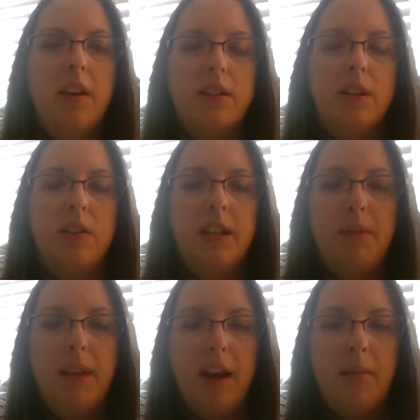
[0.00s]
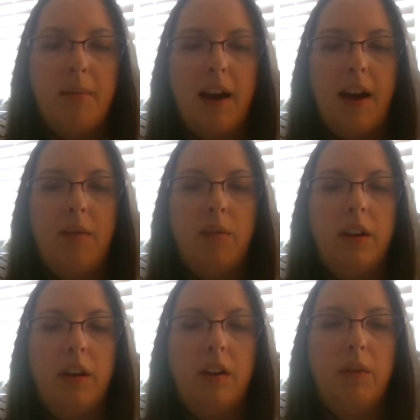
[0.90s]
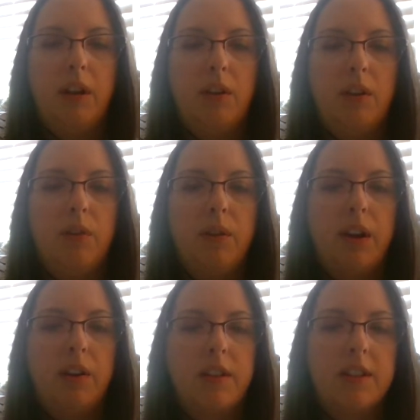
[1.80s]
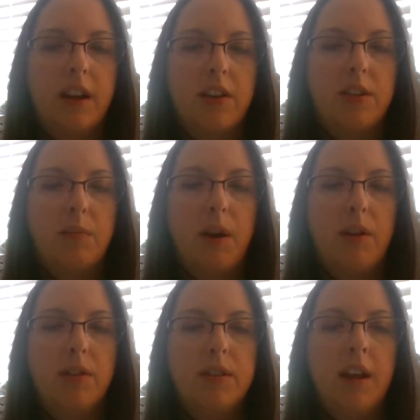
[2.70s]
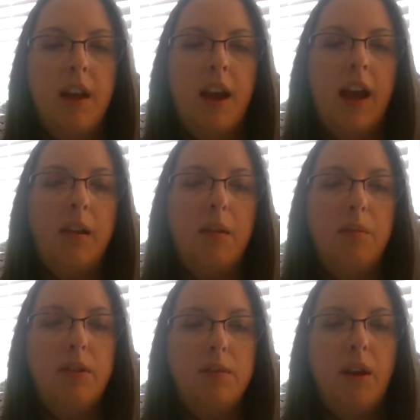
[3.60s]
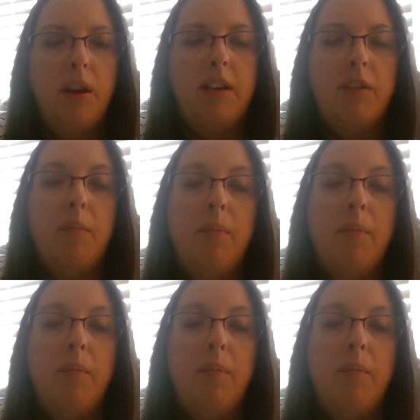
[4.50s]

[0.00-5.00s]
So just keep that in mind when you're doing your discussion posts, and put some thought into it.